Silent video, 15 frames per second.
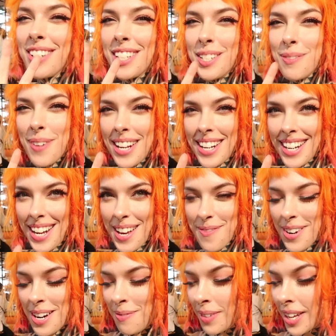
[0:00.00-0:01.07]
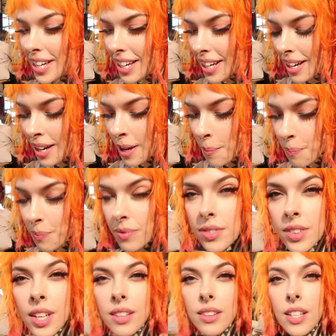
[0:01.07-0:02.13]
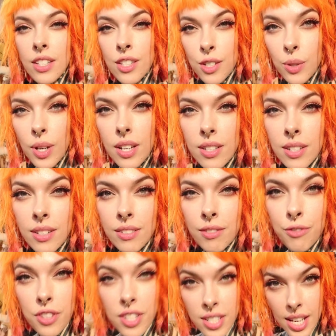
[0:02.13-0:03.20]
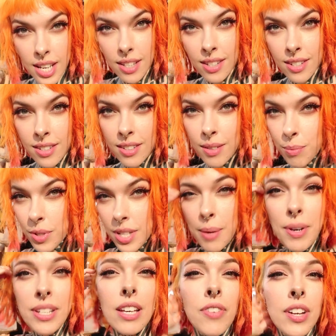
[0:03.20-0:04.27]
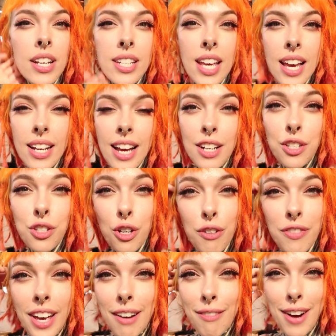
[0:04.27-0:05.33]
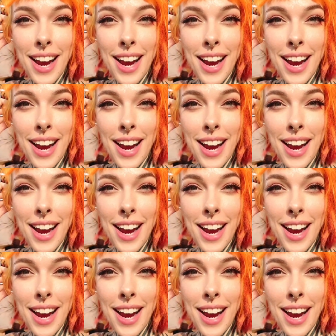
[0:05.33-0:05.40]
really debated it, but I'm like, let's do it for the date. Take myself on a date. I deserve it,